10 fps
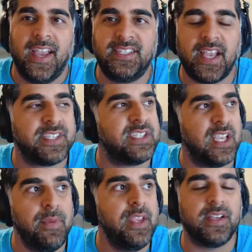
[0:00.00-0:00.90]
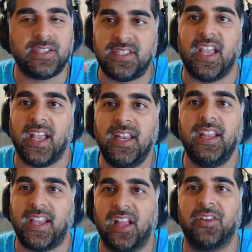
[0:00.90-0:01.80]
He's like, send me a
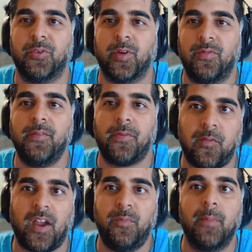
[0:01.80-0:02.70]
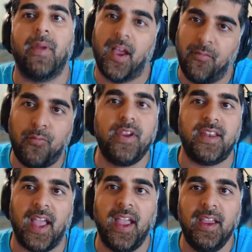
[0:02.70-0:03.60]
standing calendar invite for 5 p.m. every
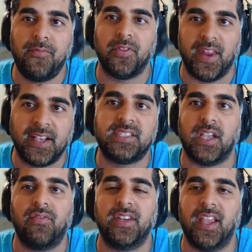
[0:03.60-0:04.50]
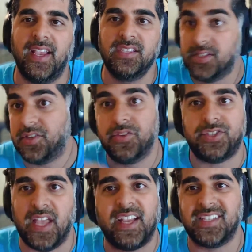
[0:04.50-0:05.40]
day for the next seven days until this
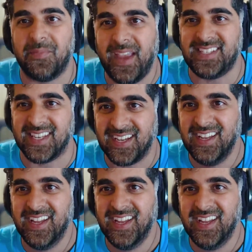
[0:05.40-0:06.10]
deck is amazing.